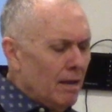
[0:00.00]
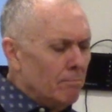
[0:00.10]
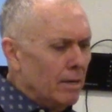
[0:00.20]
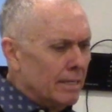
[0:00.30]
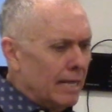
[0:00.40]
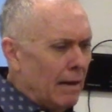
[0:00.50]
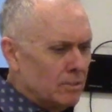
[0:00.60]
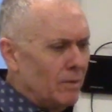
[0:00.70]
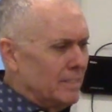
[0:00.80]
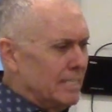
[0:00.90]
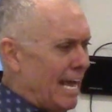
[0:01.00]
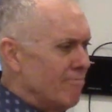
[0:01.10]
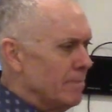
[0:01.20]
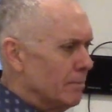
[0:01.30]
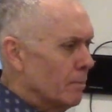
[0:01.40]
but uh, I was on my
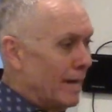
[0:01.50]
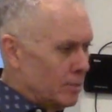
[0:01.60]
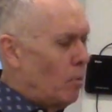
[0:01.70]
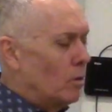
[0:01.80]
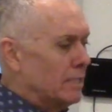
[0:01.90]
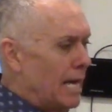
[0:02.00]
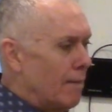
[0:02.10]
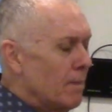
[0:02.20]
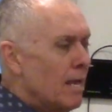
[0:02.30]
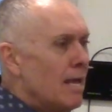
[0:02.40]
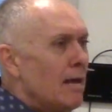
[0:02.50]
staff member, I was part-time.